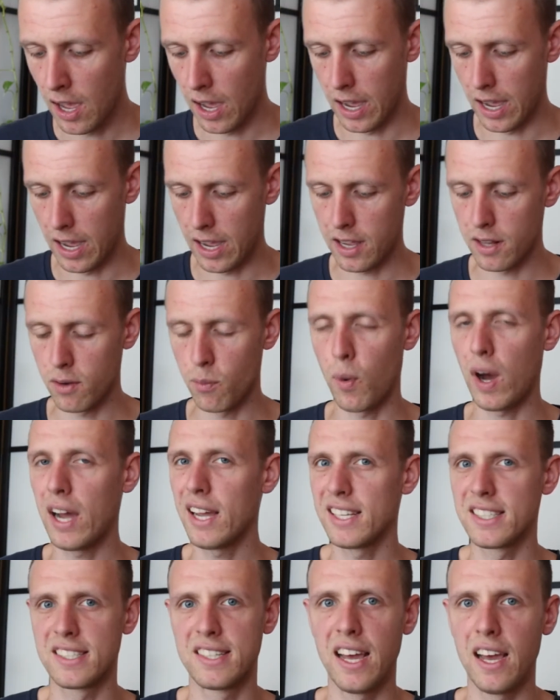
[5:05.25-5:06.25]
And why
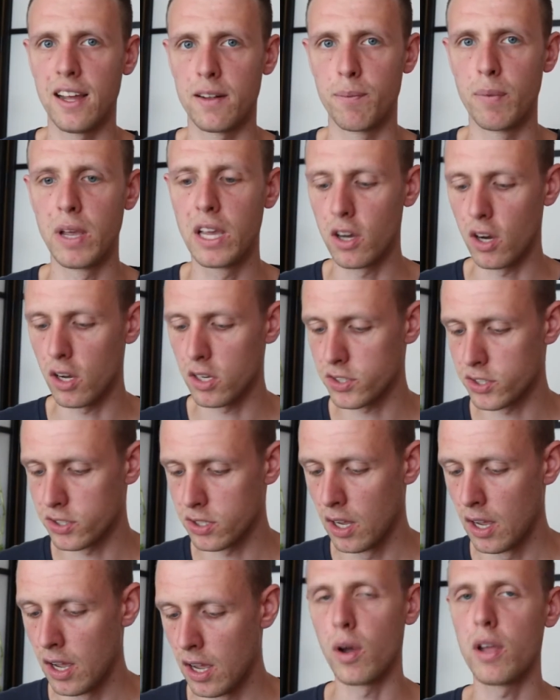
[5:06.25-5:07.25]
is that? Because
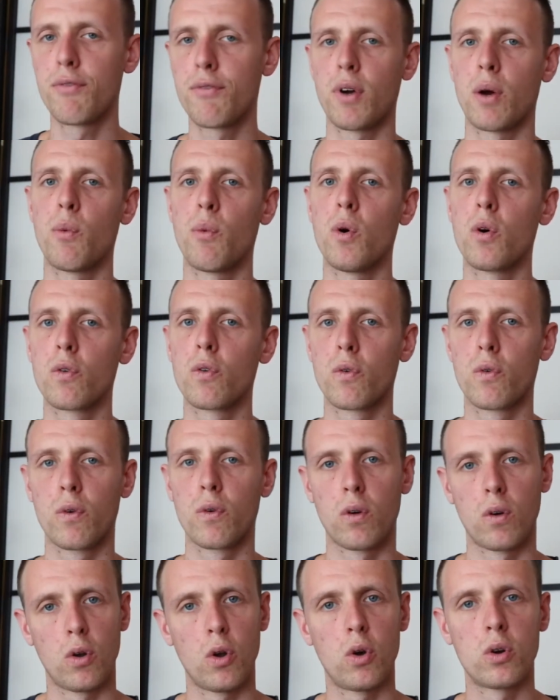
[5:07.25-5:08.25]
if I walk
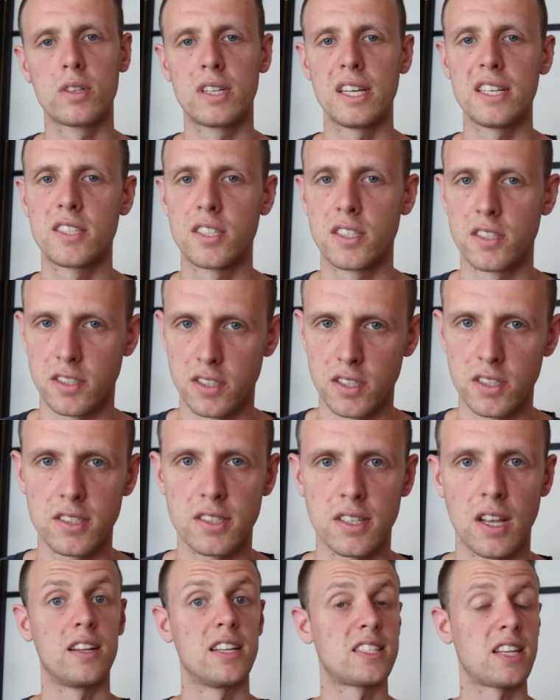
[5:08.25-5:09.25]
long
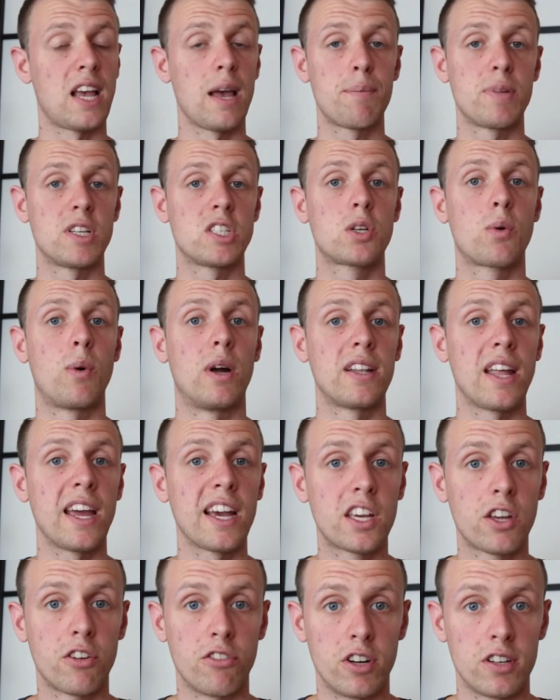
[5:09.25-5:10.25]
distances, this app is quite
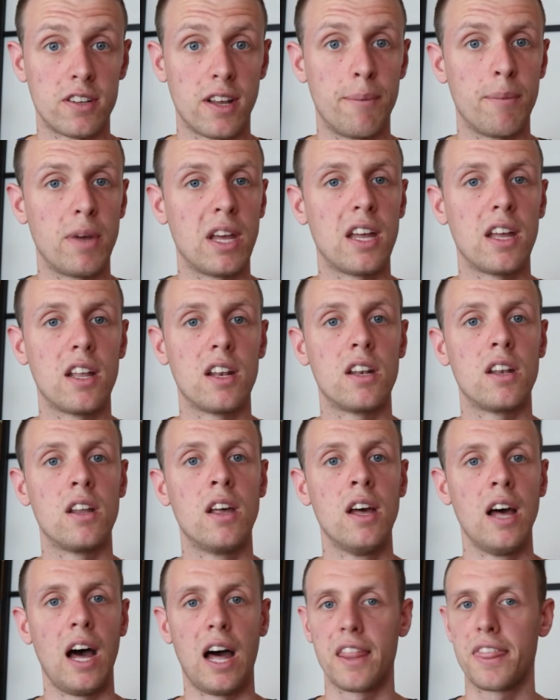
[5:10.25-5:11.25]
accurate. I mean,
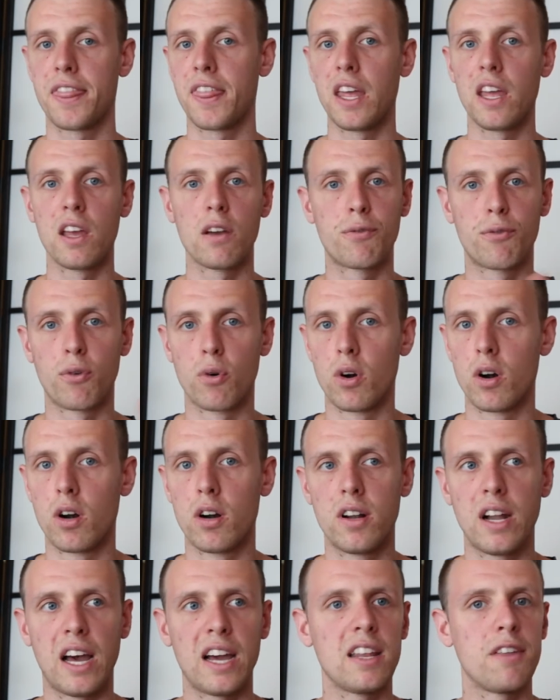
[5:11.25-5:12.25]
I think for
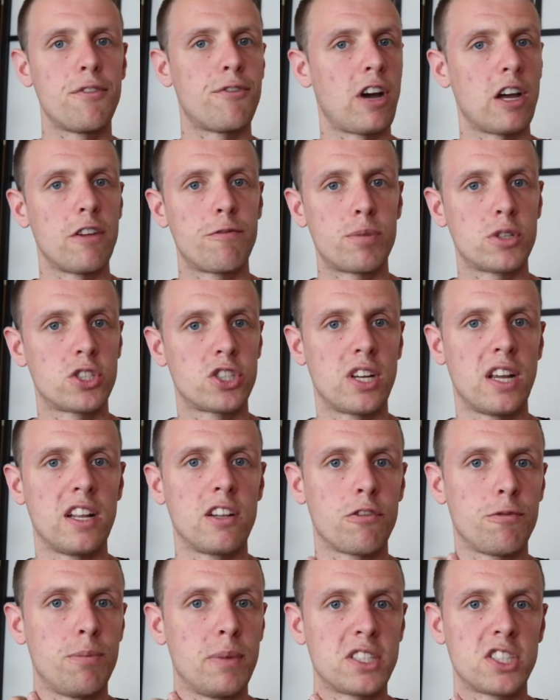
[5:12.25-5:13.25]
95%
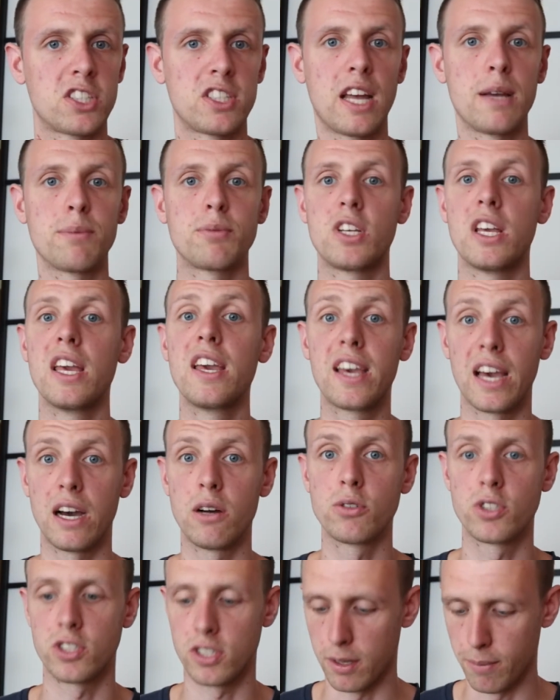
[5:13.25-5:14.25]
of my steps, he
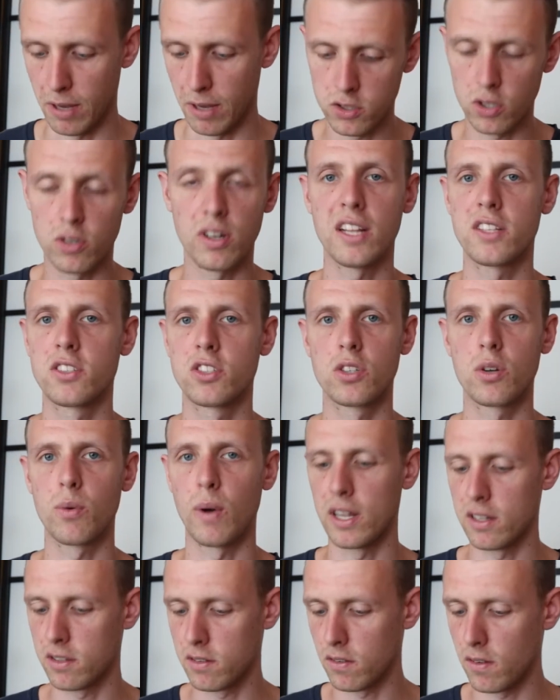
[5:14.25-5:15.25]
counts them. So that's
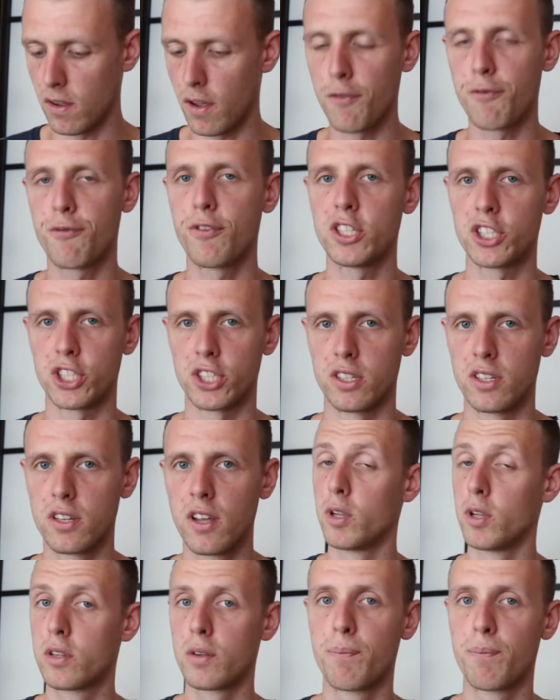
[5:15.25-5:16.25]
quite efficient.
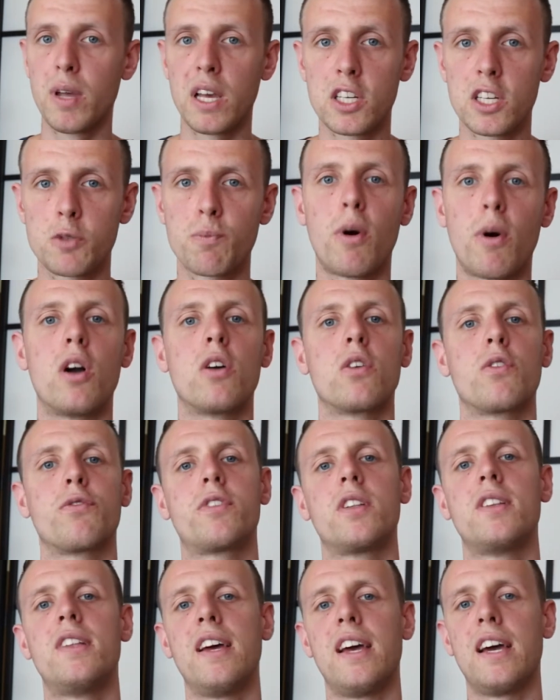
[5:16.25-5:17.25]
But the biggest part of
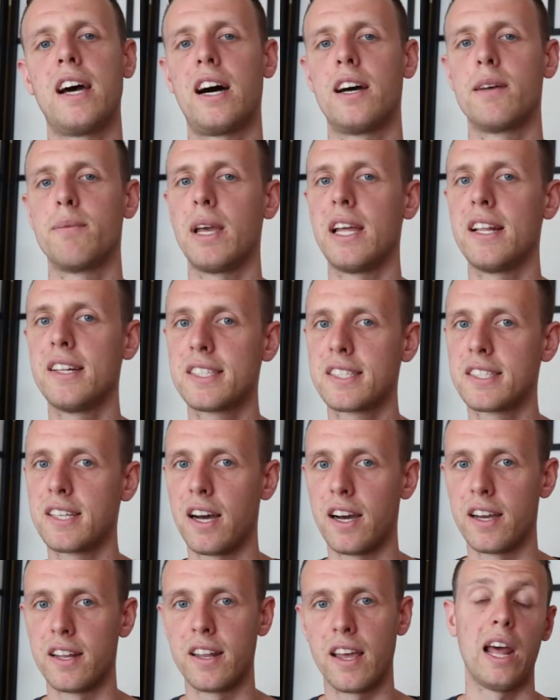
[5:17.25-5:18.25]
the day, I'm
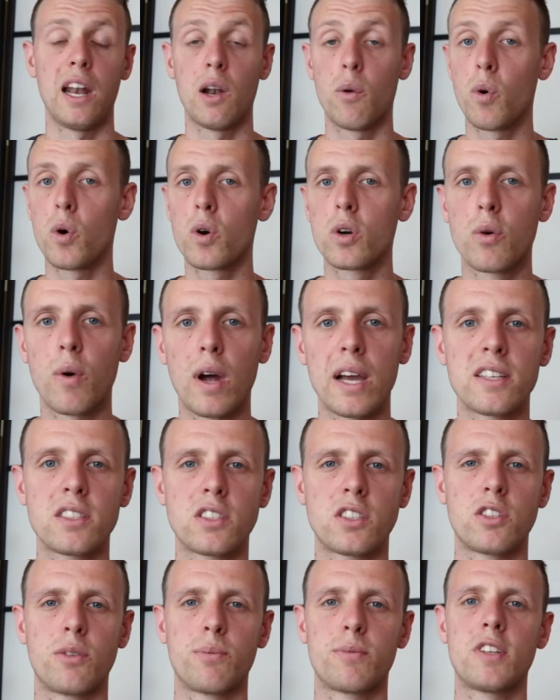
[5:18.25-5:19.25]
inside. And I walk quite
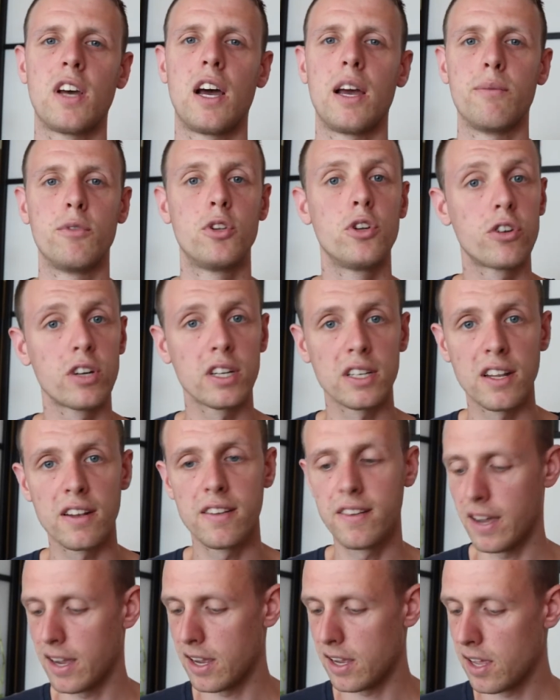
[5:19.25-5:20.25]
some time during the
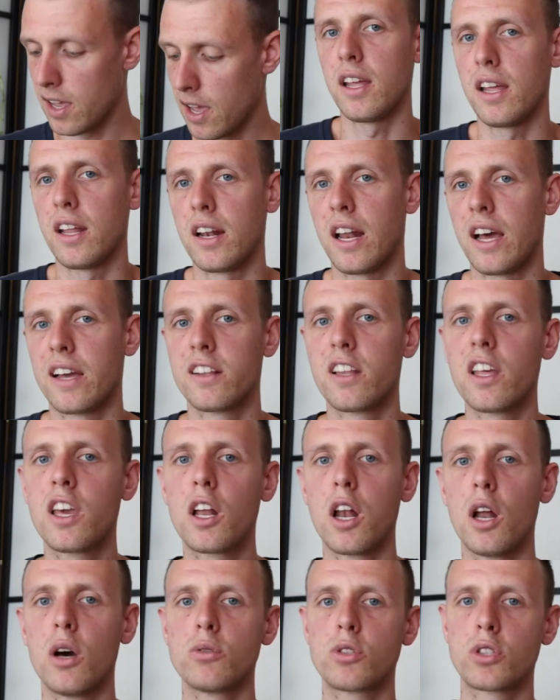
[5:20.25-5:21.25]
day. In like the
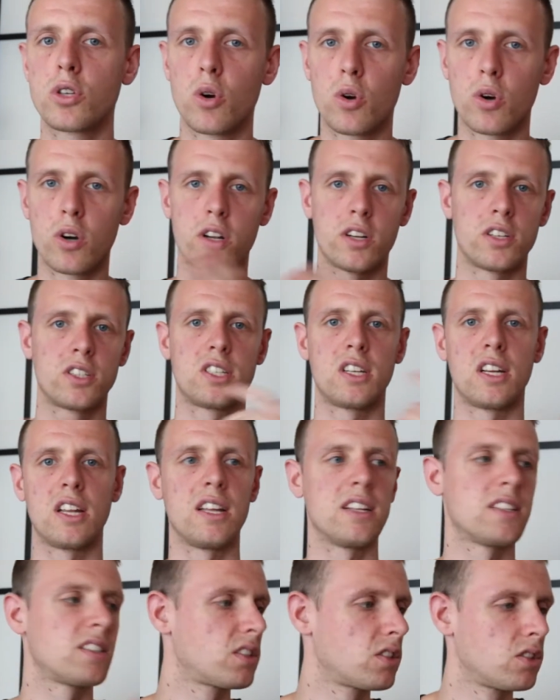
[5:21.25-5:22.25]
close quarters,
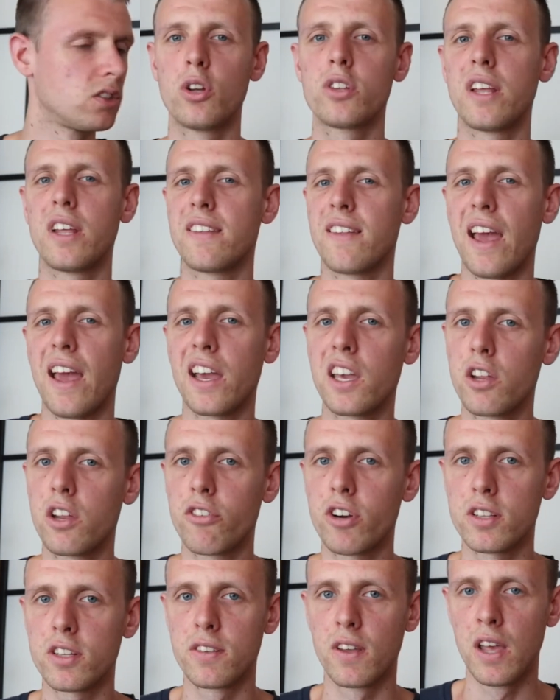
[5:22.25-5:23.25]
it's not that
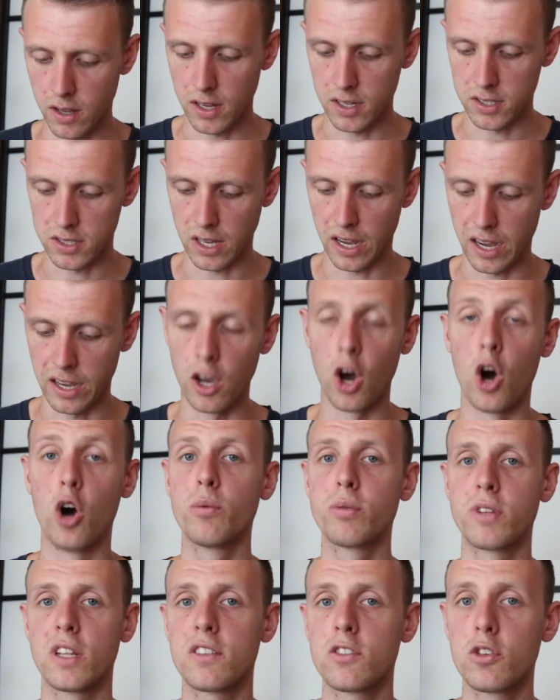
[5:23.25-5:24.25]
accurate as I
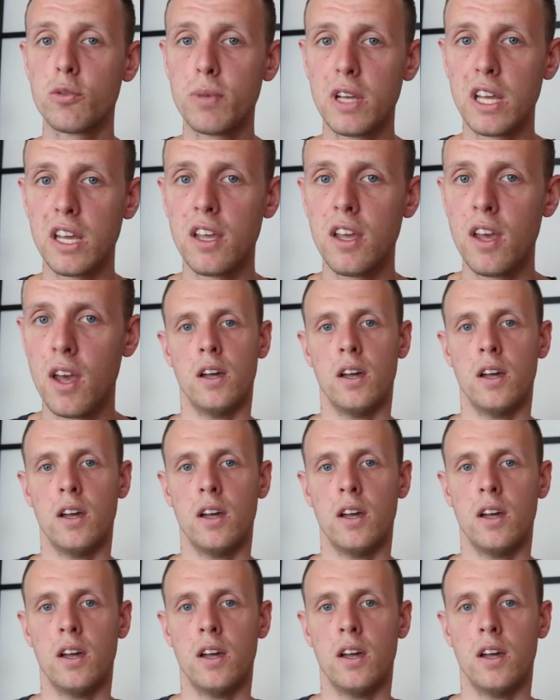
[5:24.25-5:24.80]
hoped it to be.